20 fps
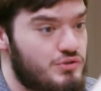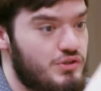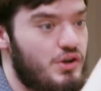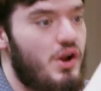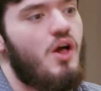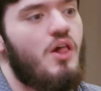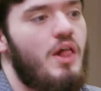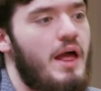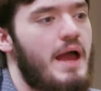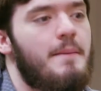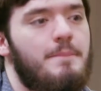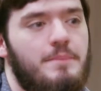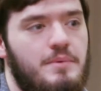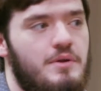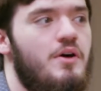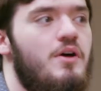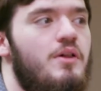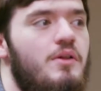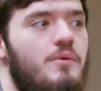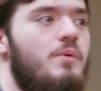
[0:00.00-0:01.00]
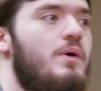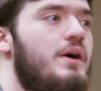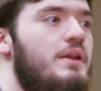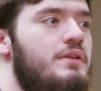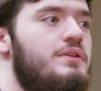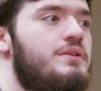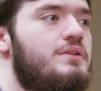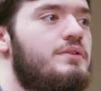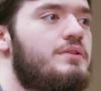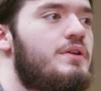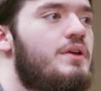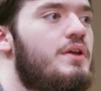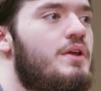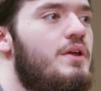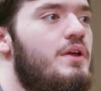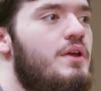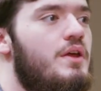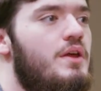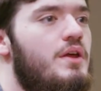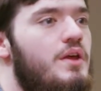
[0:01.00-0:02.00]
I'm so humbled to know that
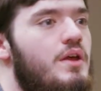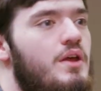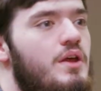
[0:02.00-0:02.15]
40% of our